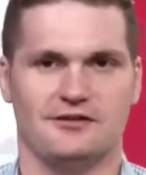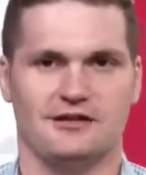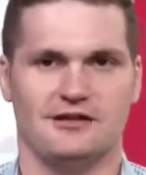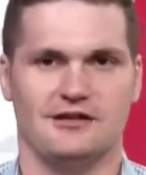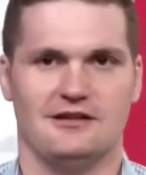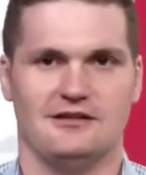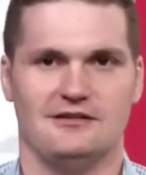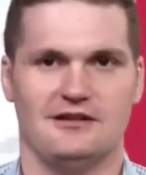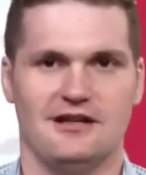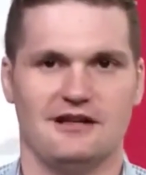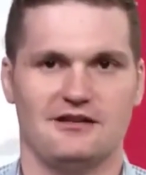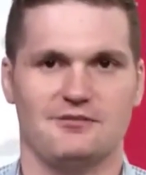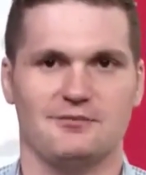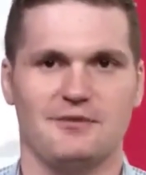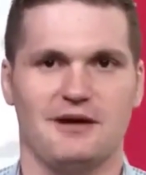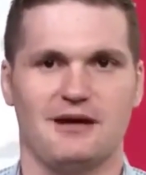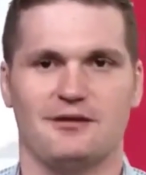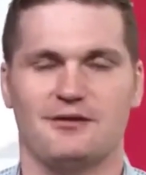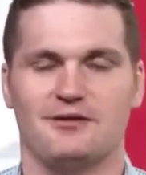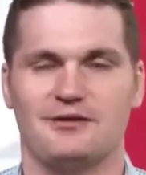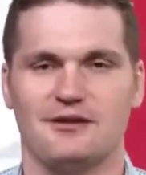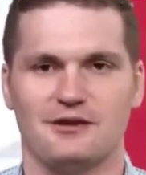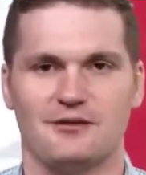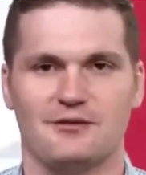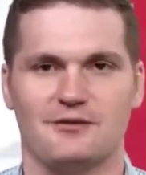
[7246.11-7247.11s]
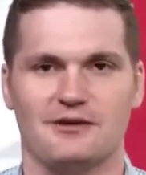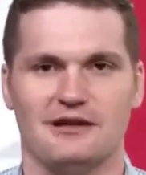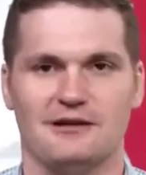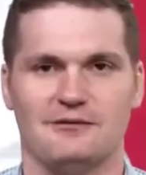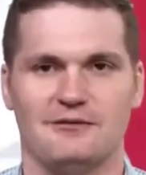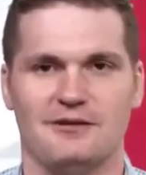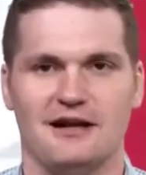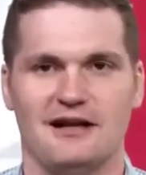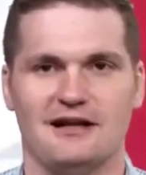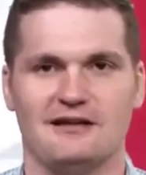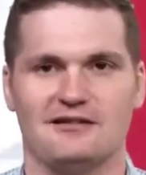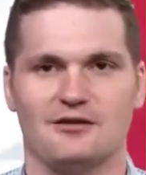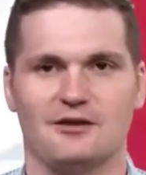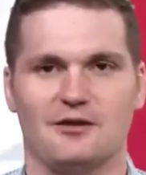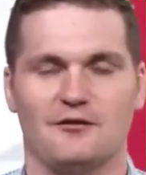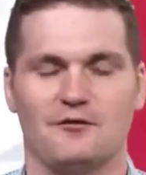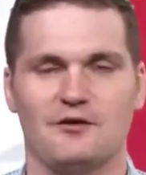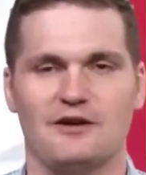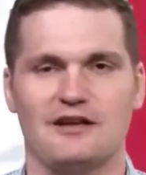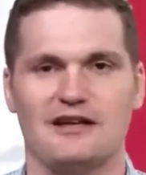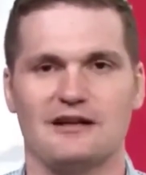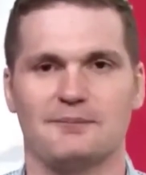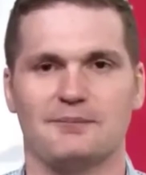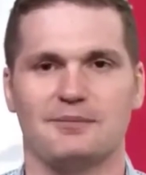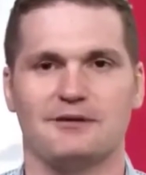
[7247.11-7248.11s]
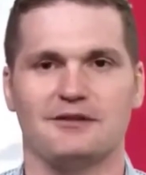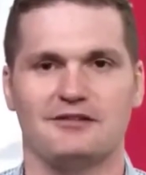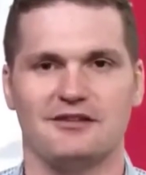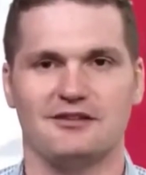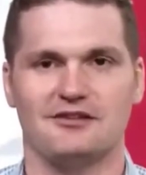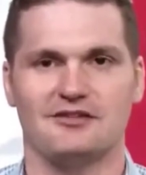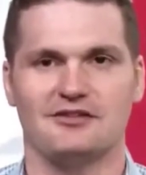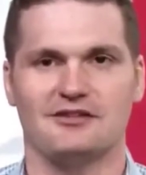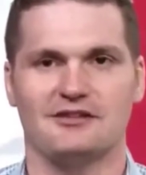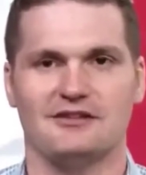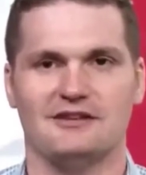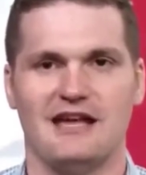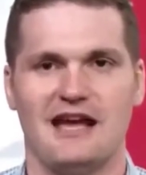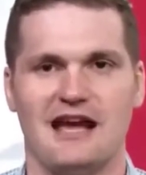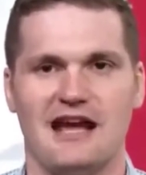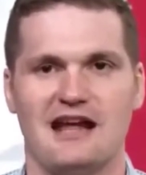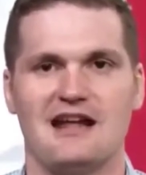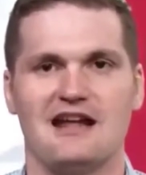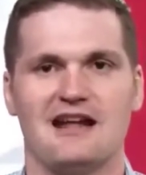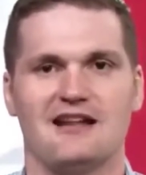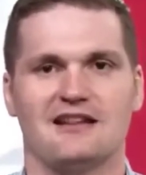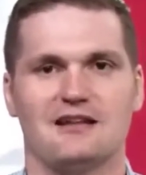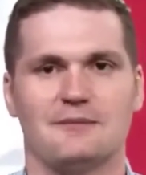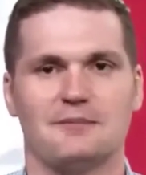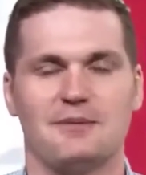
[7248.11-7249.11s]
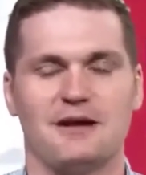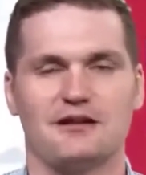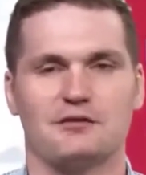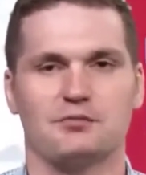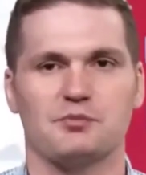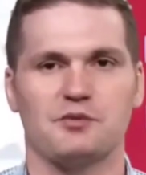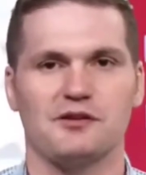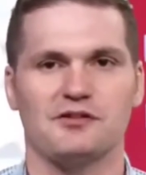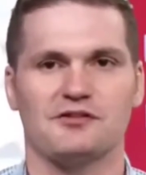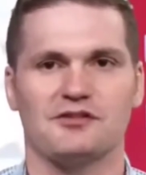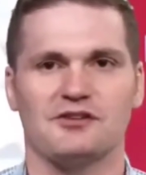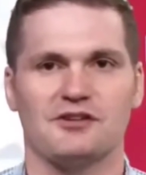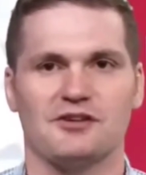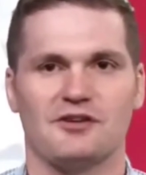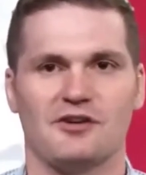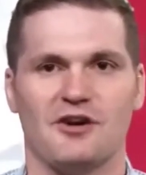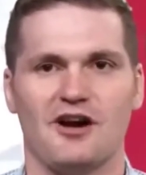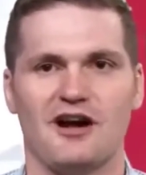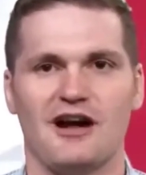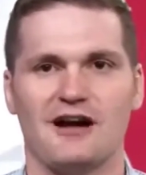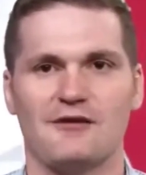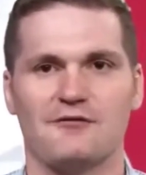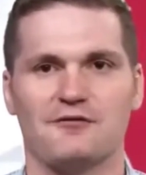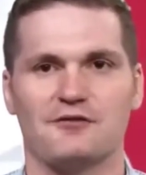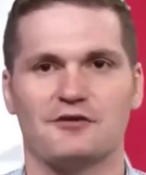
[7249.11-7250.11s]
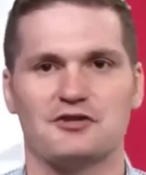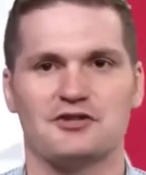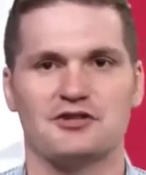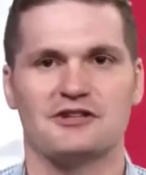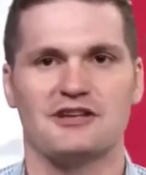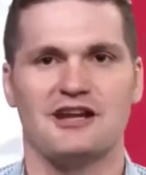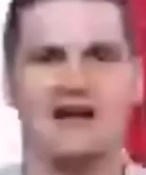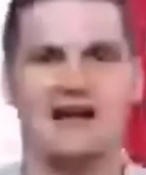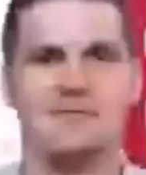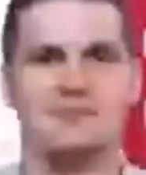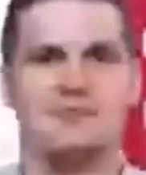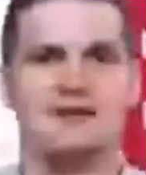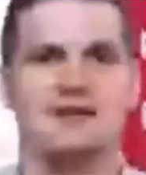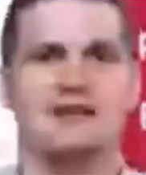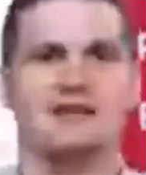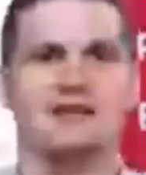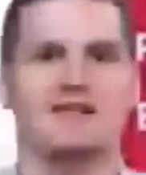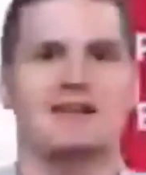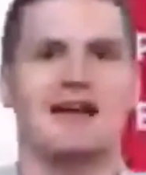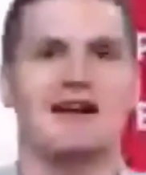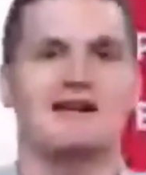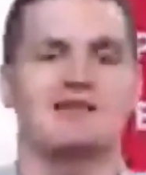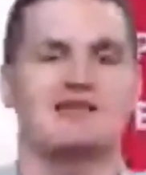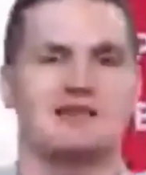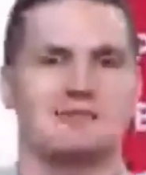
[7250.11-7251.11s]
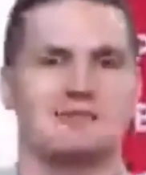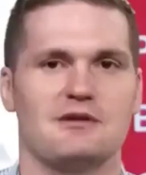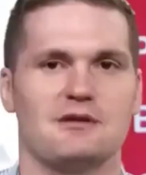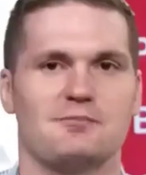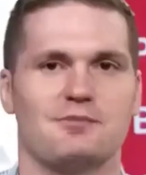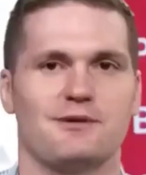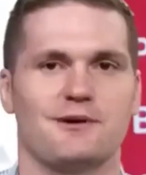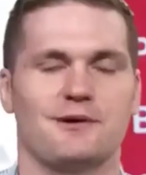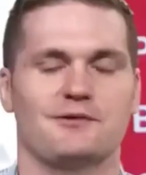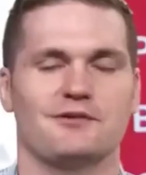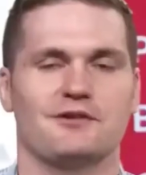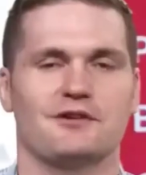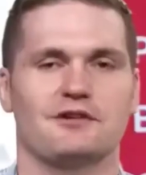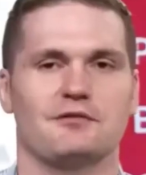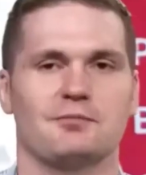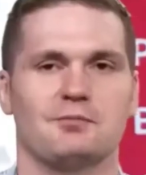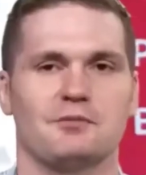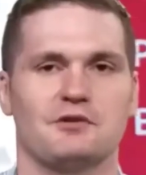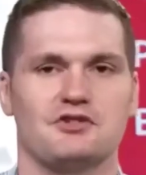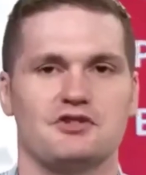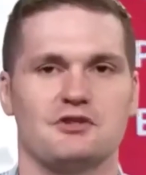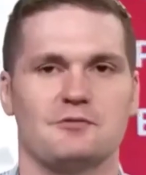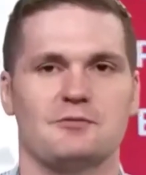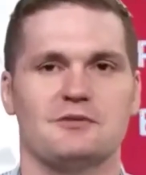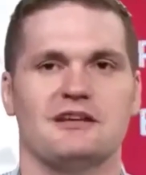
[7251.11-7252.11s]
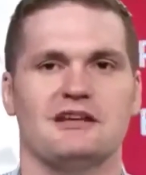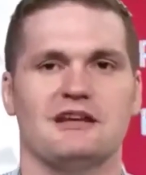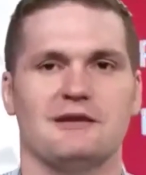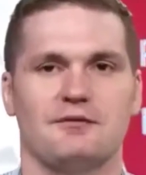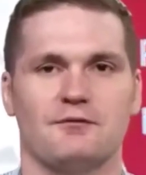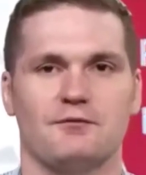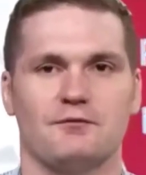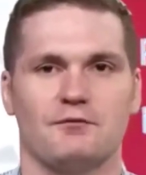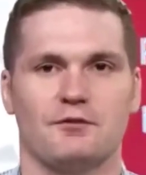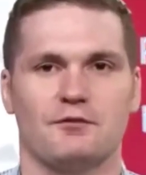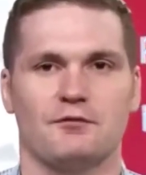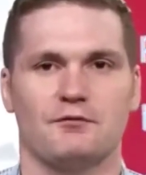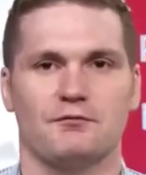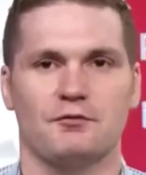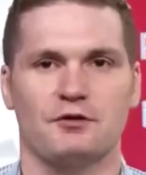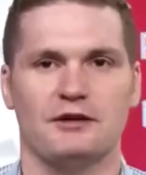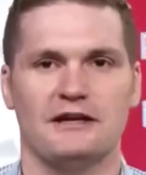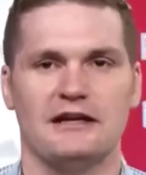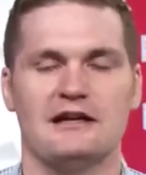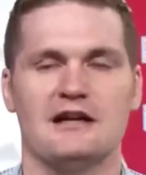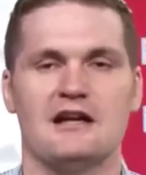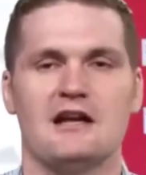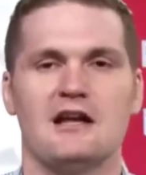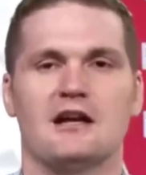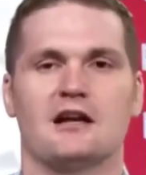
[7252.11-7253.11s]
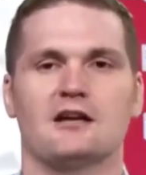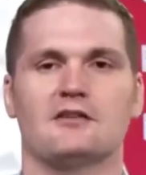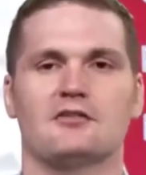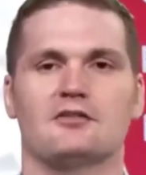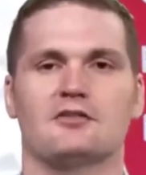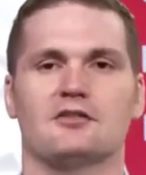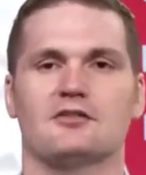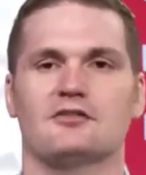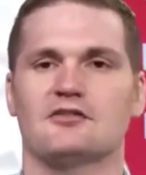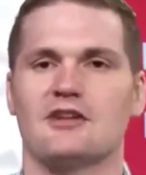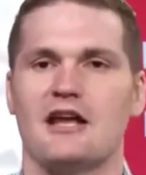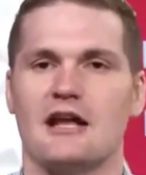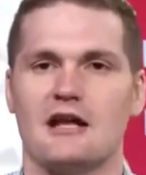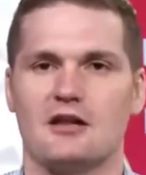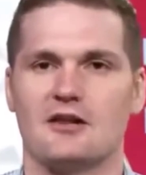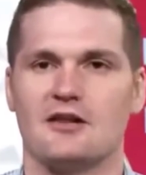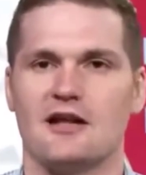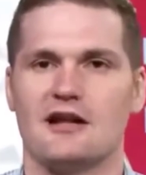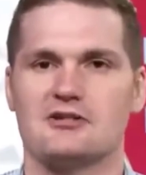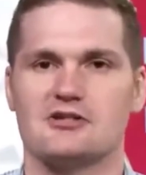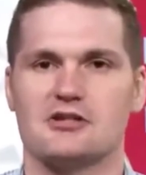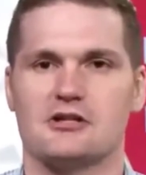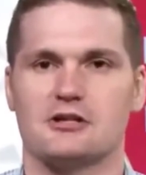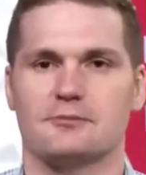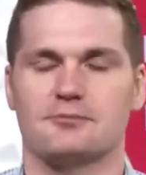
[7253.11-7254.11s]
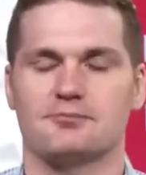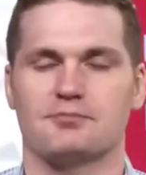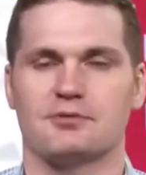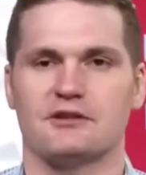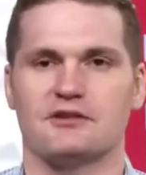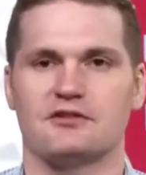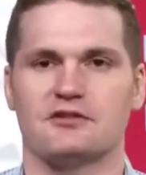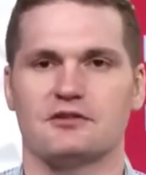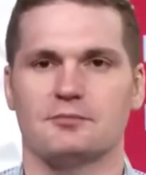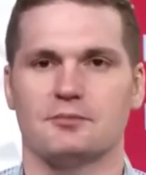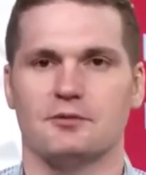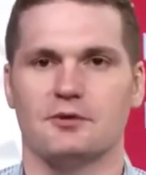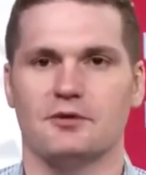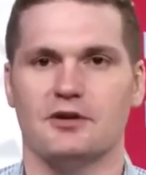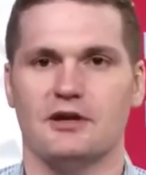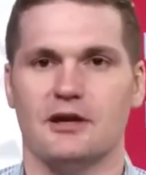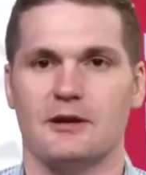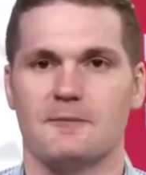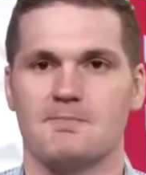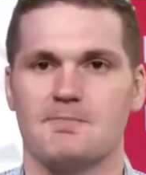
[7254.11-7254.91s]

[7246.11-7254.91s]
That's my theory, right? So if we can position that, the best parts of your offer should not be allowed to be purchased, but should be given for free, because there's a psychological principle there.